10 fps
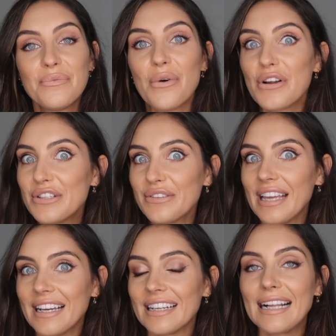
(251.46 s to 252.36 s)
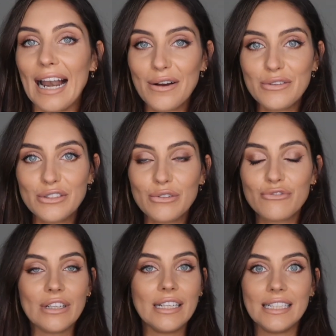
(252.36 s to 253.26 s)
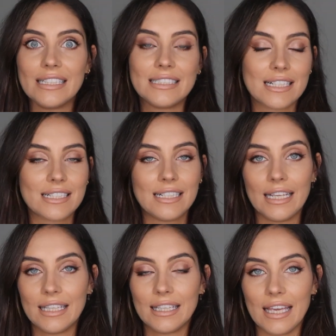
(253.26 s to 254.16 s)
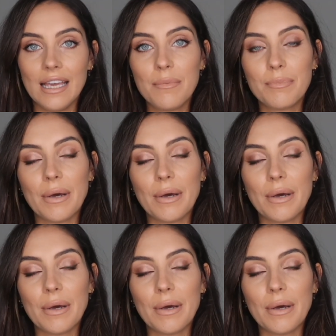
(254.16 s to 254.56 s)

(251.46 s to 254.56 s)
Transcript: What do you think? Claudio really doesn't like it,